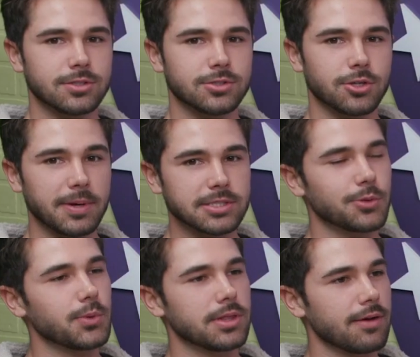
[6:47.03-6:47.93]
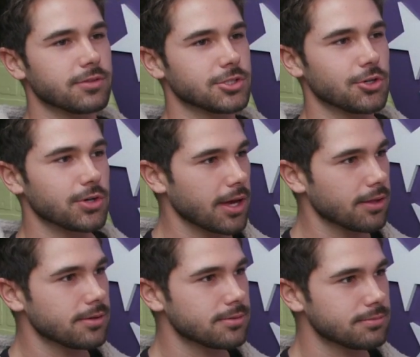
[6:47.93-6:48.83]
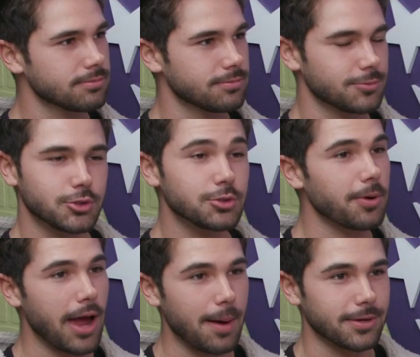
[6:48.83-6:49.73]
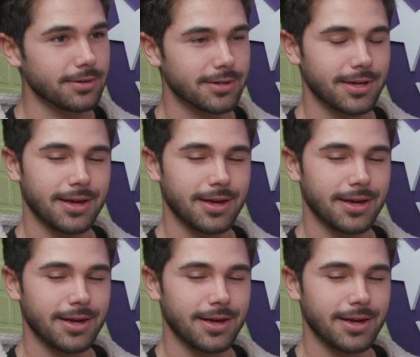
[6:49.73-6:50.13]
so basically, we left the show together, super happy.